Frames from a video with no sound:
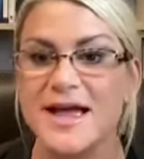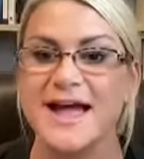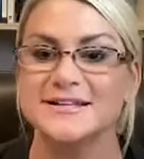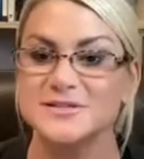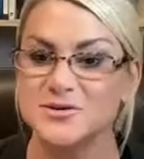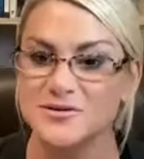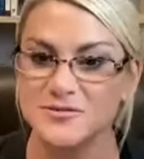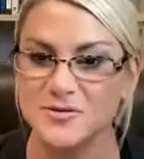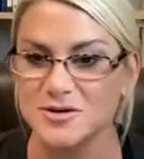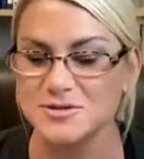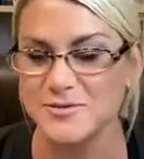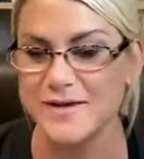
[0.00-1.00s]
And so, of
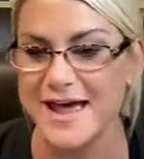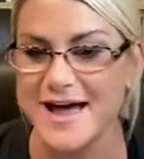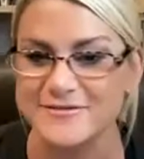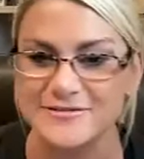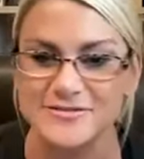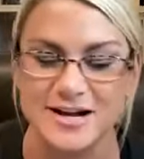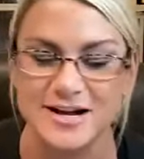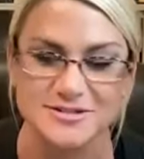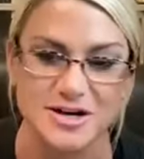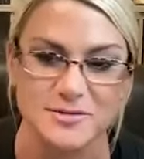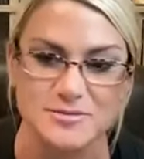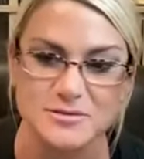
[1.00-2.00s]
course, we've locked
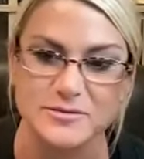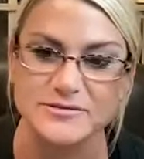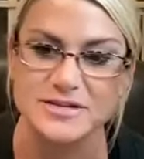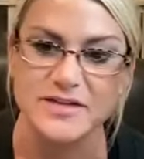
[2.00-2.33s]
arms and we've